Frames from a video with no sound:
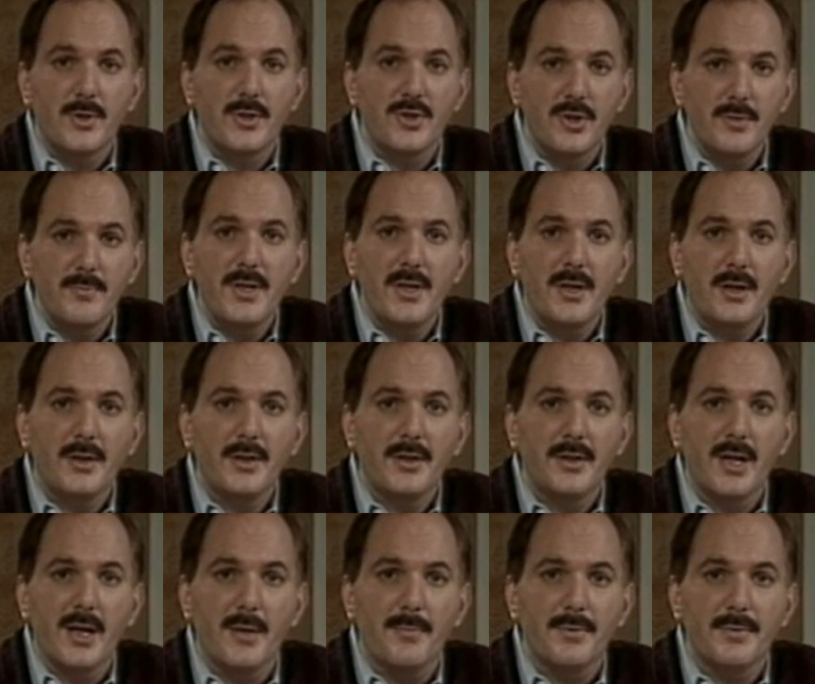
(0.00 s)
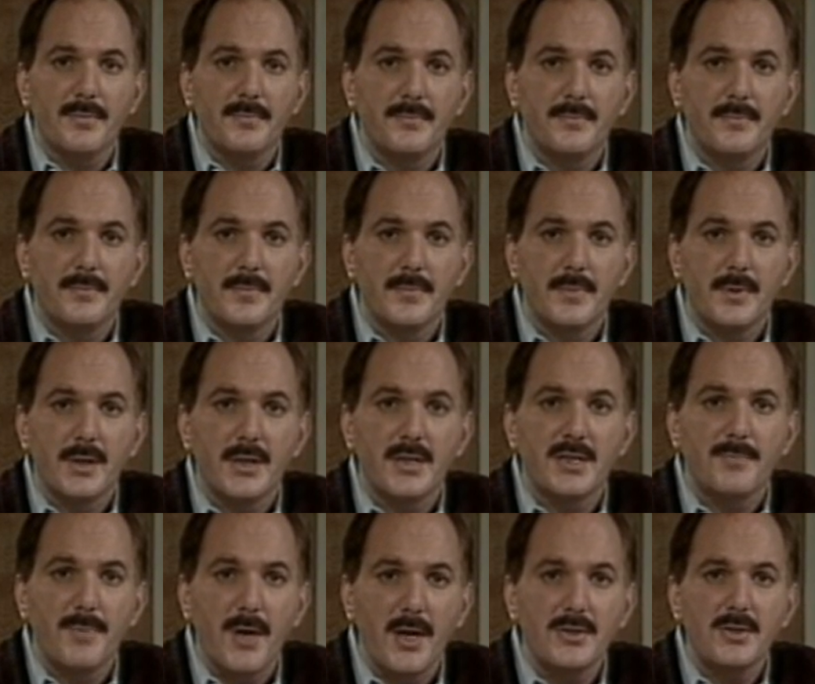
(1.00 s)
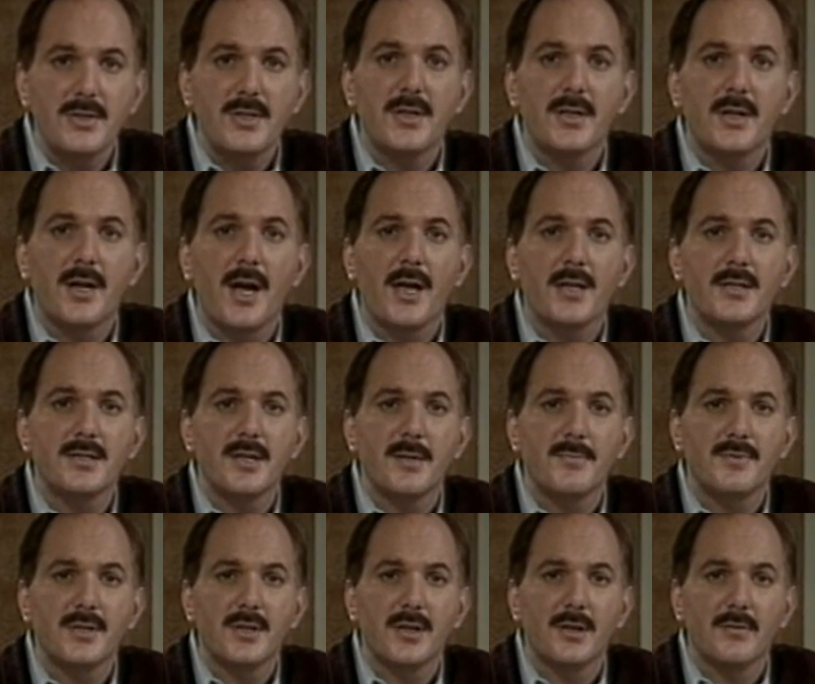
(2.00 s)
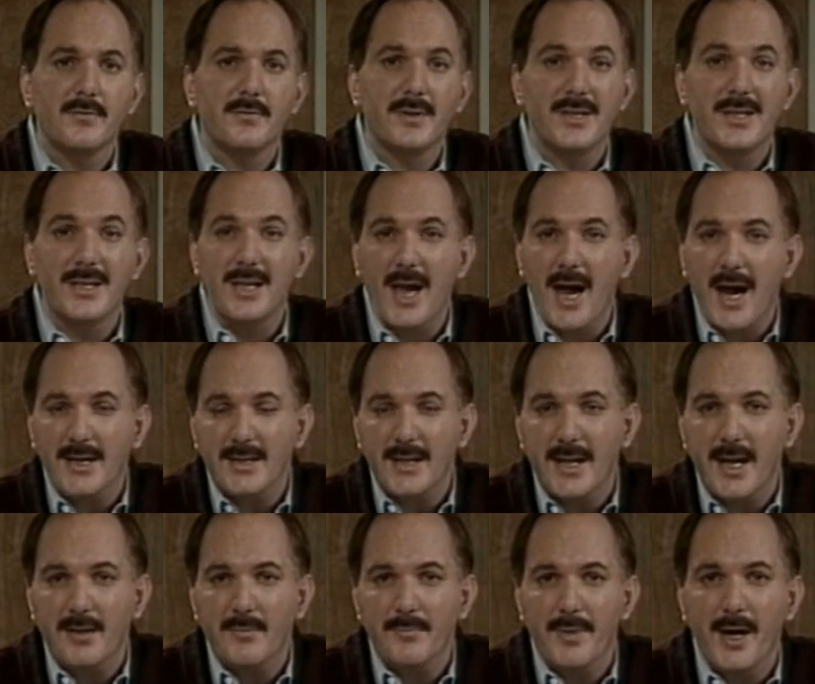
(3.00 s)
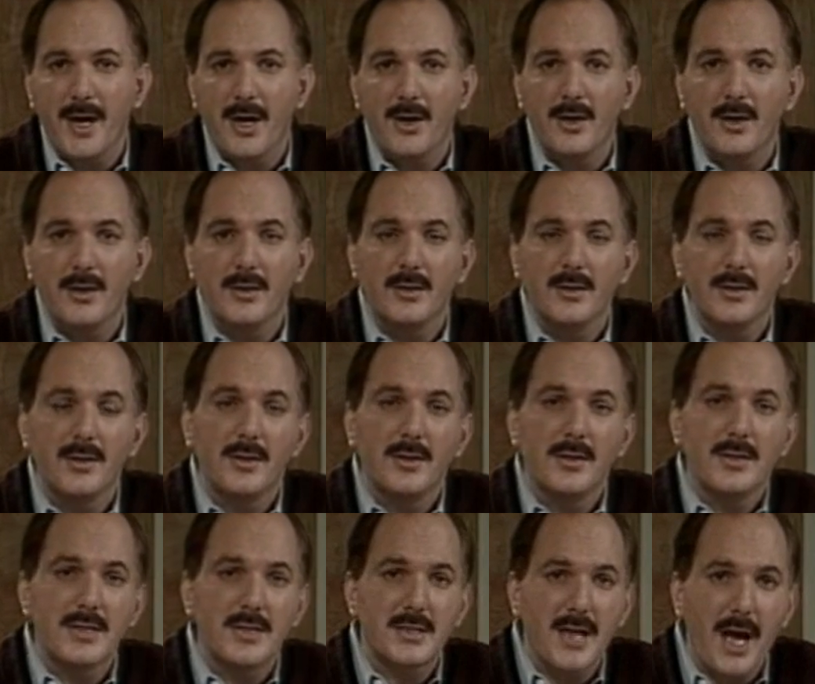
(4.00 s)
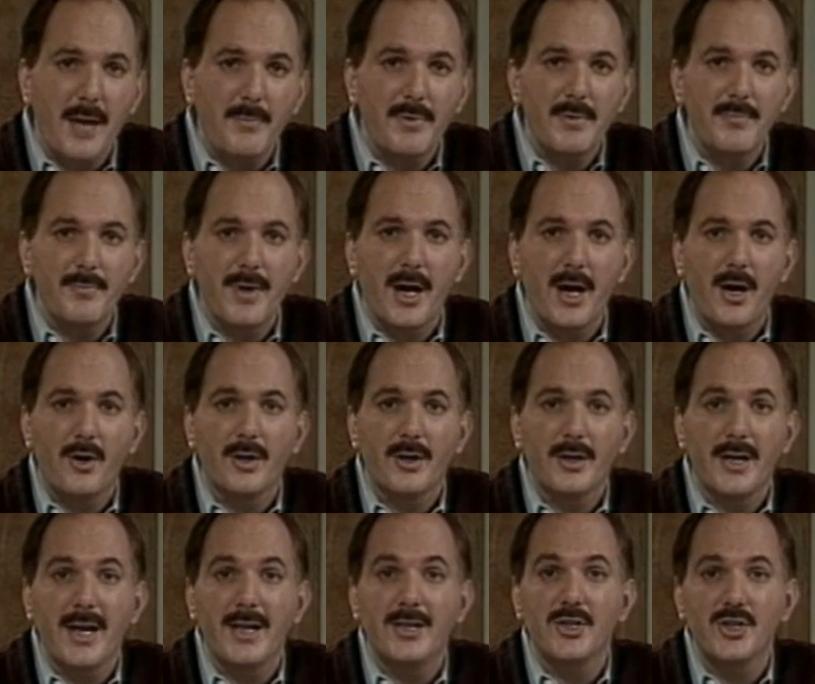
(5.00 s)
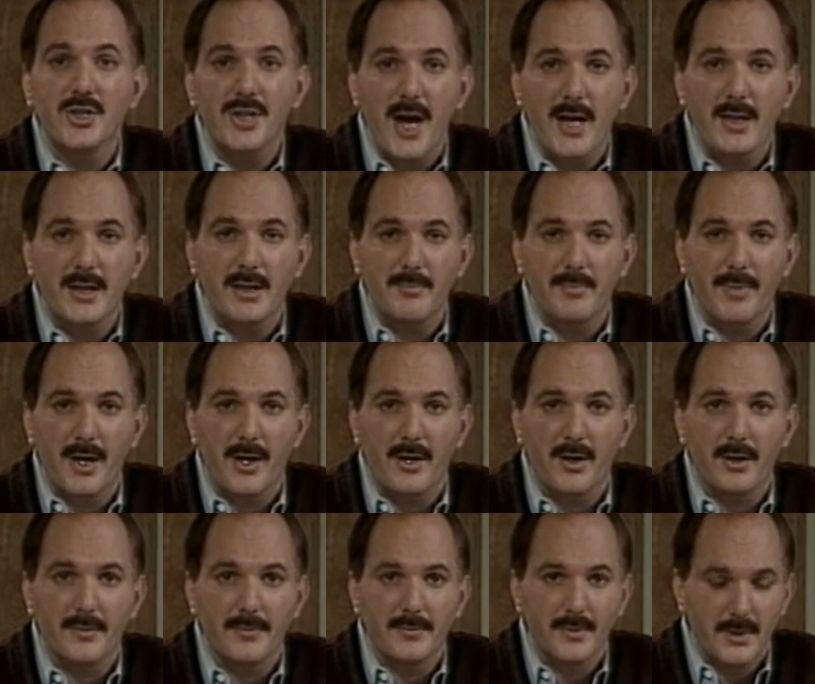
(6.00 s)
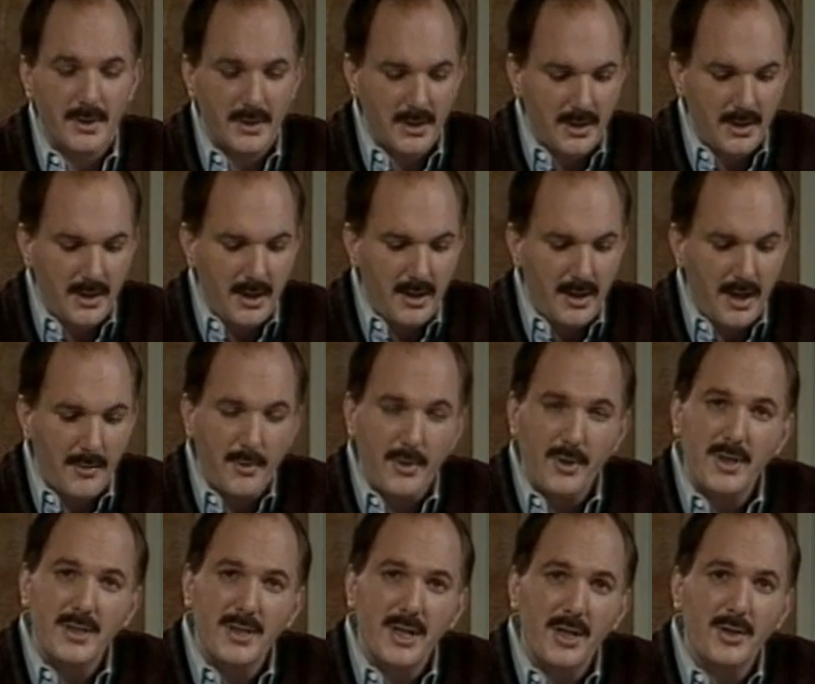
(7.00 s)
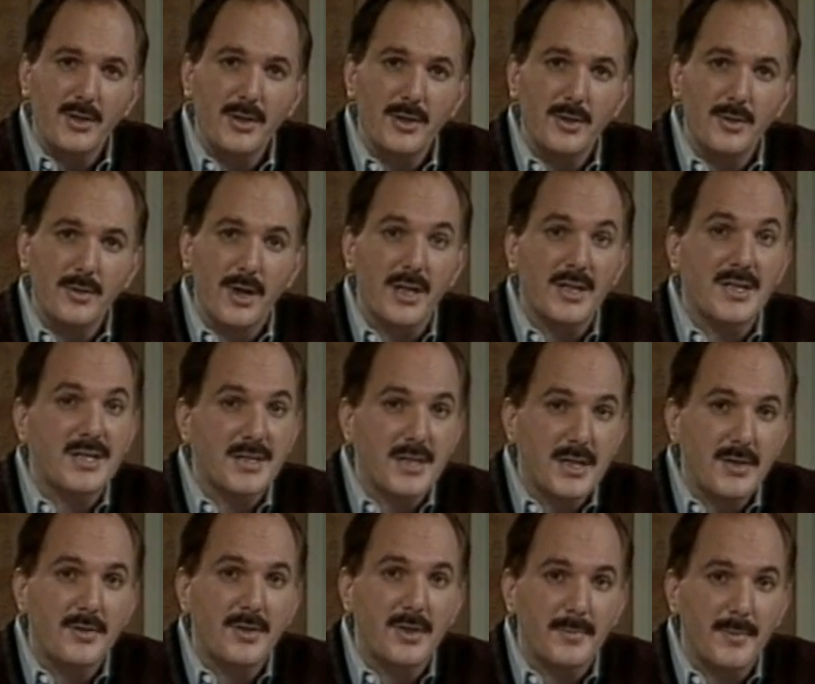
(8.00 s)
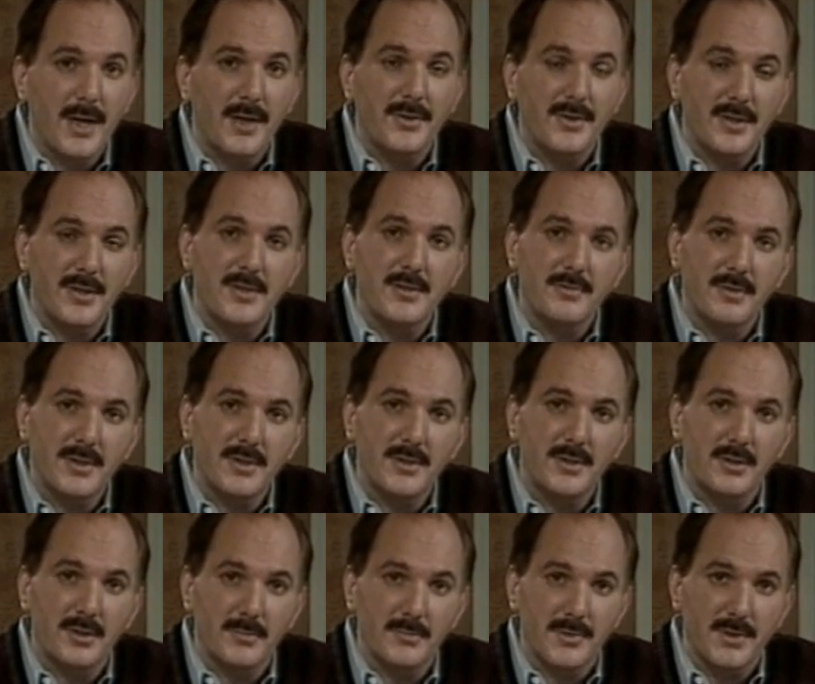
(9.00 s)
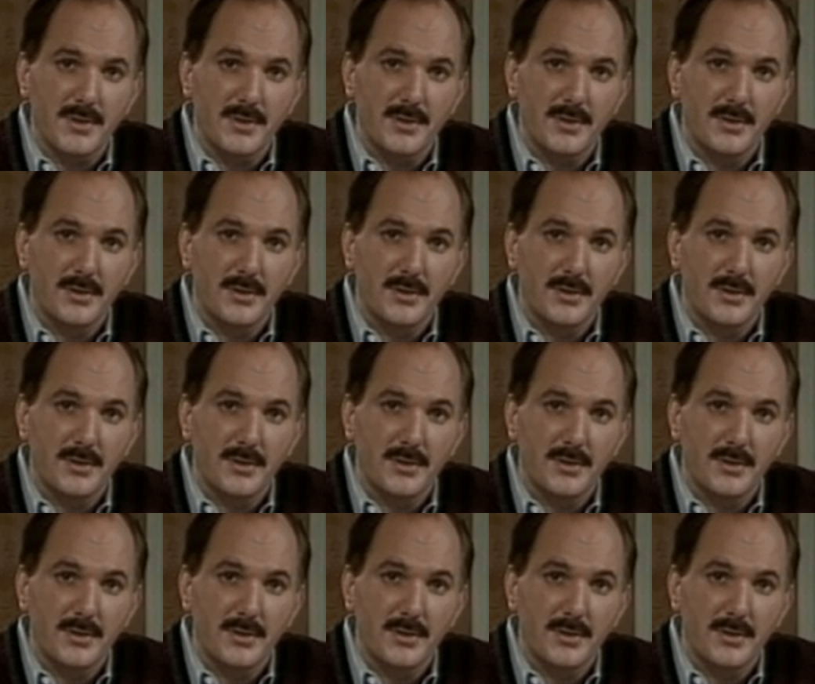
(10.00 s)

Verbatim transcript: which should be cleared up, especially the concepts of knockdown power, stopping power, and shocking power. Now, I'm going to tell you a secret about these three terms.